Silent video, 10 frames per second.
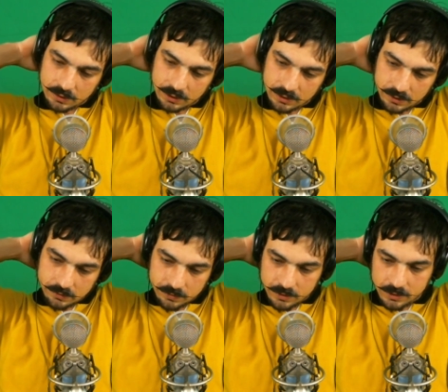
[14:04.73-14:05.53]

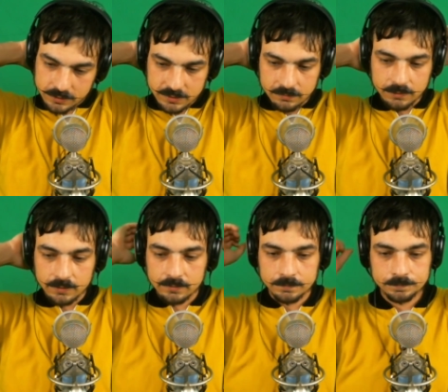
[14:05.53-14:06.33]
a corner or
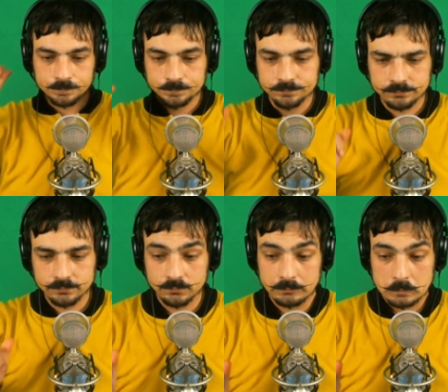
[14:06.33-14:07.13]
something.
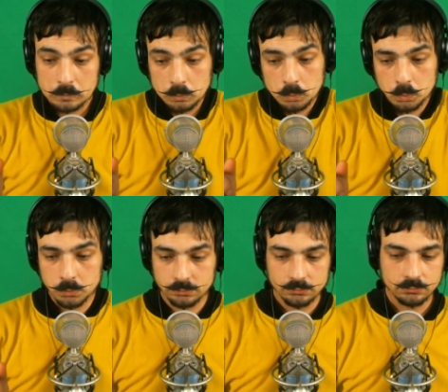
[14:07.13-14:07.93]
I'll re-chroma
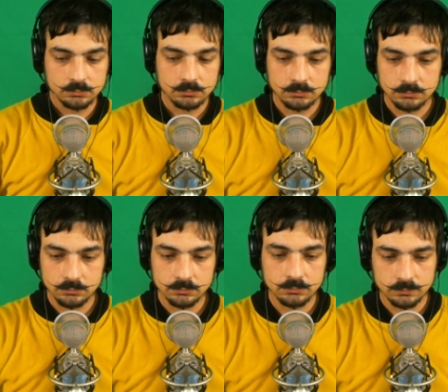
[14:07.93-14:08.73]
mine when we're
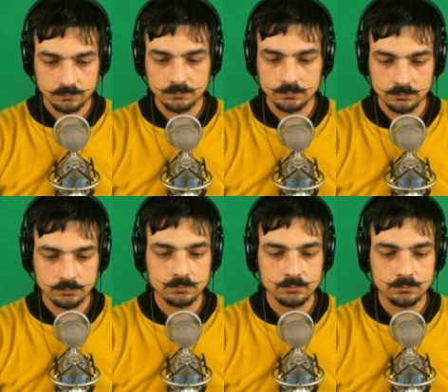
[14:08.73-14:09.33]
done here too.